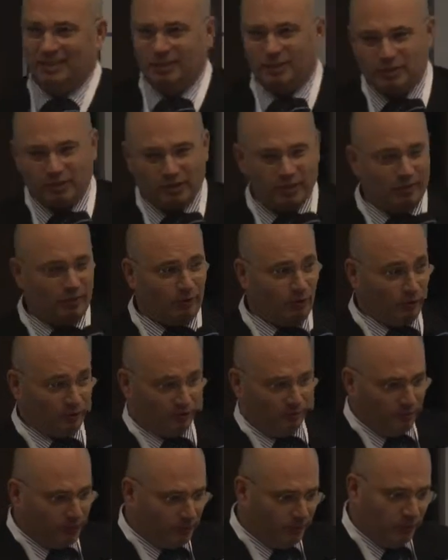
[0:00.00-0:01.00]
So a lot
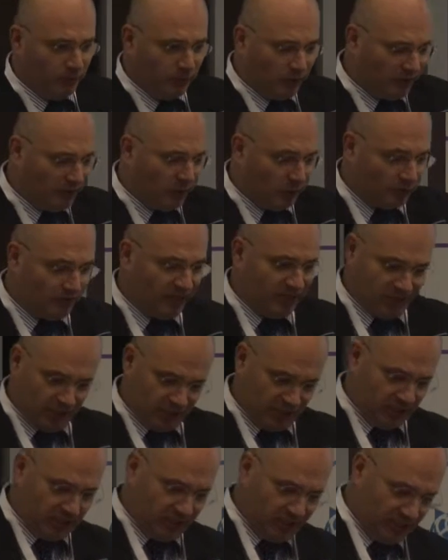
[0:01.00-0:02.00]
of people, a lot of
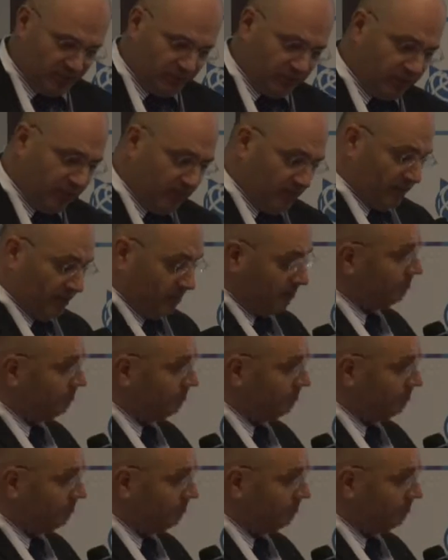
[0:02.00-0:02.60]
engineers tend to forget.